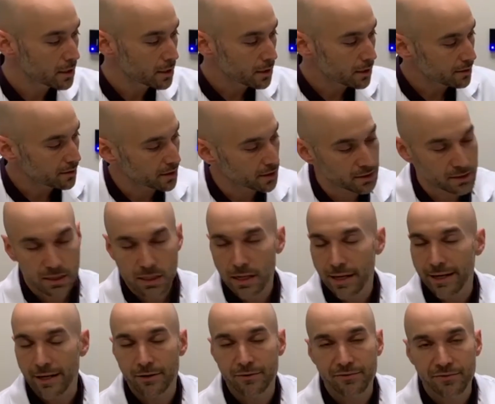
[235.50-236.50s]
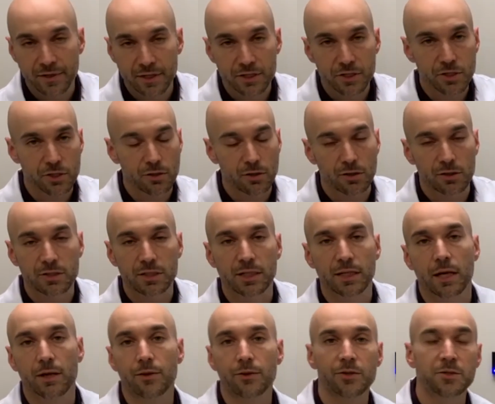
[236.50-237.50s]
the entire fixture
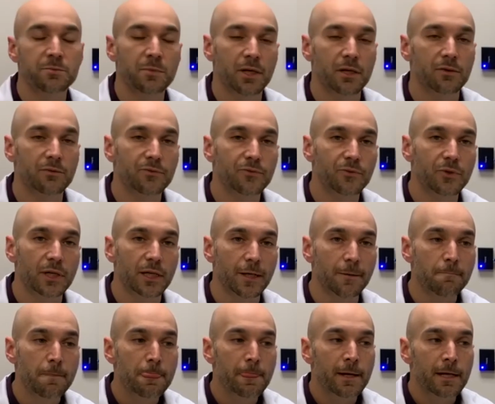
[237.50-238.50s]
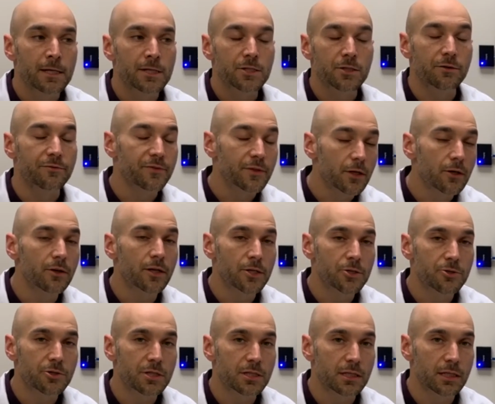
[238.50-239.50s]
altogether is metal free. So if you're
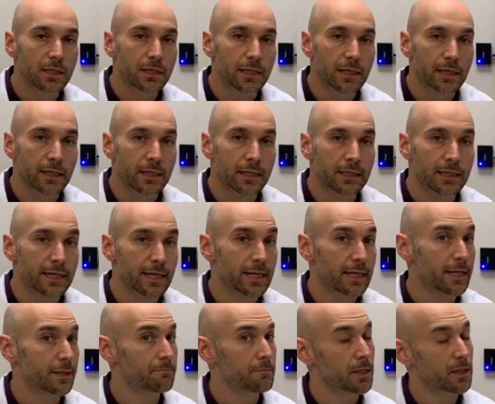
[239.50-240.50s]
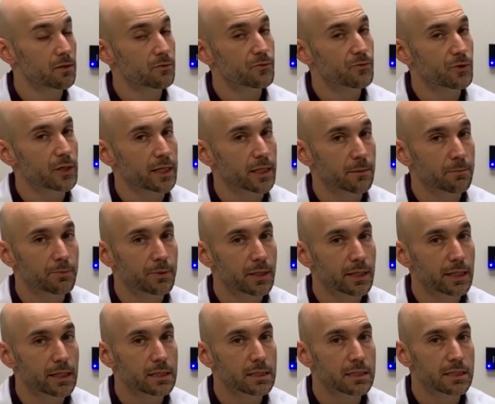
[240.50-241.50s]
interested in getting metal free
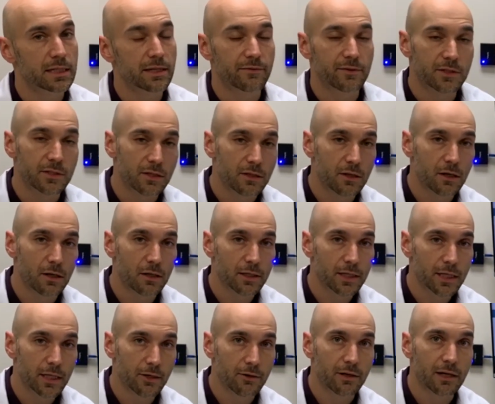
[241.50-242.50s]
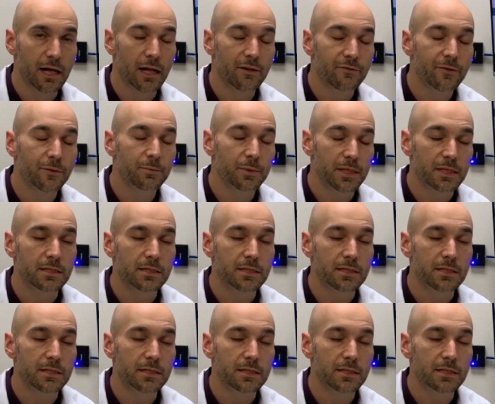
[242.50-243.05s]
implants, give us a call here at Alpha Plus